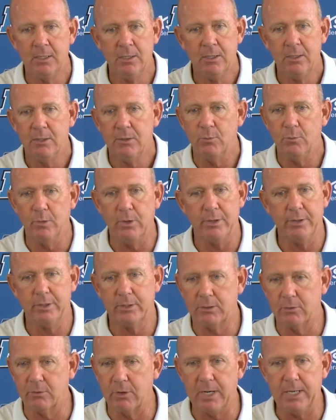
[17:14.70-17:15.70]
one of the
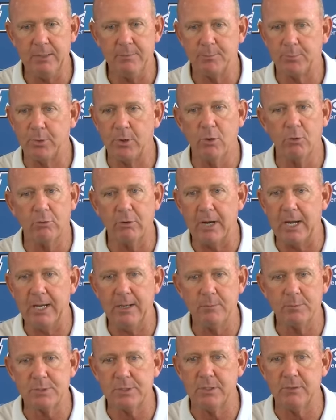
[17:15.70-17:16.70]
great
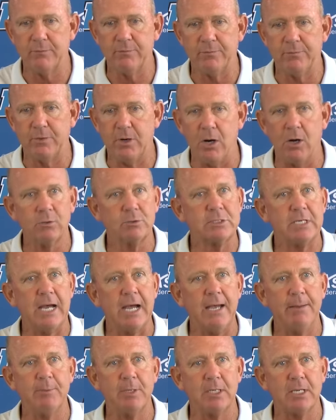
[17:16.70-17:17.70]
programs of all
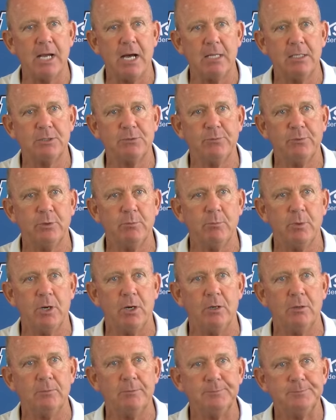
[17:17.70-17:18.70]
time in college
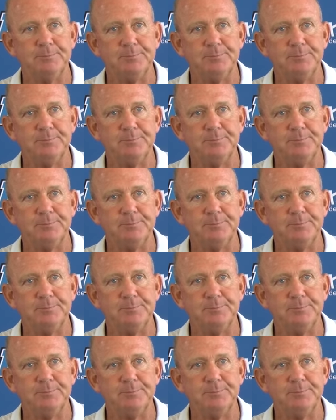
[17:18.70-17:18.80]
football.